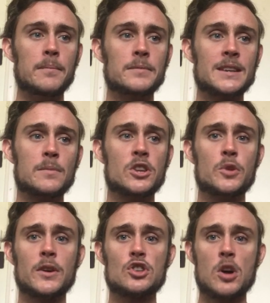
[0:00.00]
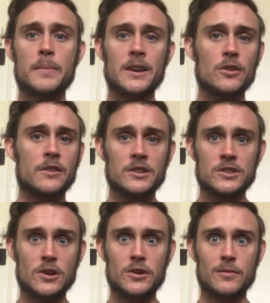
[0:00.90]
Say when you're doing shopping, you're
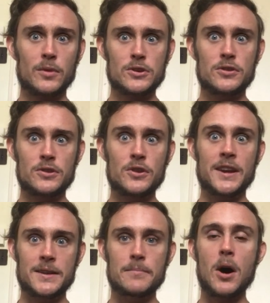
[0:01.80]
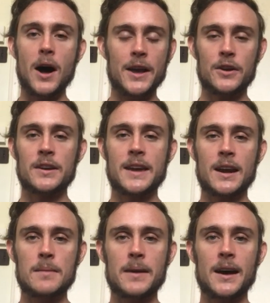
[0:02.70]
concerned of what you need to buy. You don't
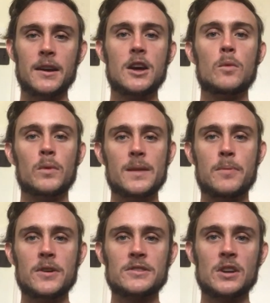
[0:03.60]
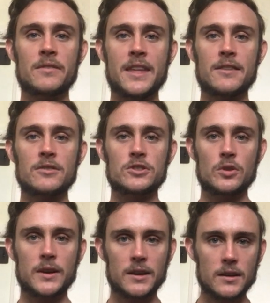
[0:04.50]
care about what the person over there is
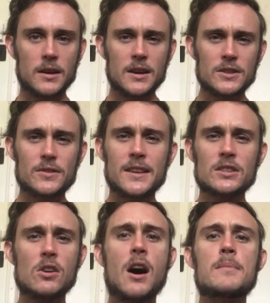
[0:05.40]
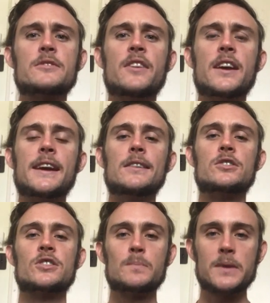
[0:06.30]
doing. So there's times for
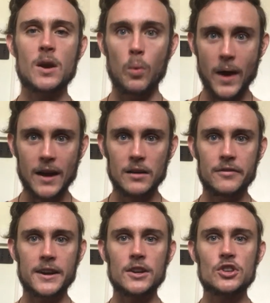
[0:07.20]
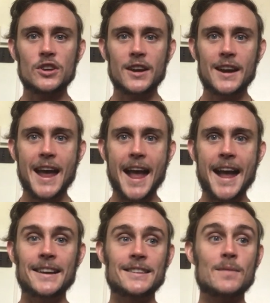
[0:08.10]
each. Just be aware of each
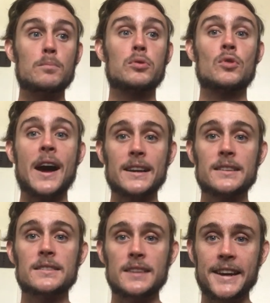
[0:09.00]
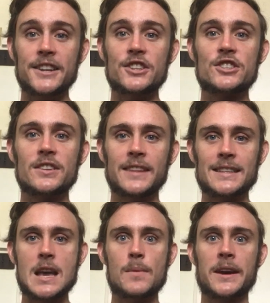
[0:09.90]
and practice each.
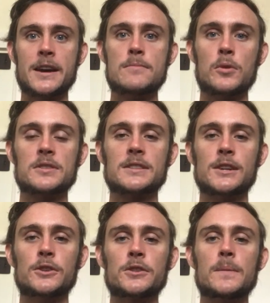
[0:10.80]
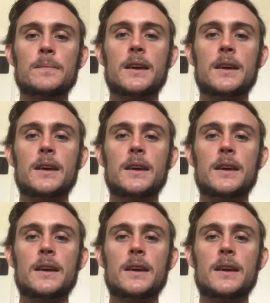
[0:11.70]
That's how we get more skilled.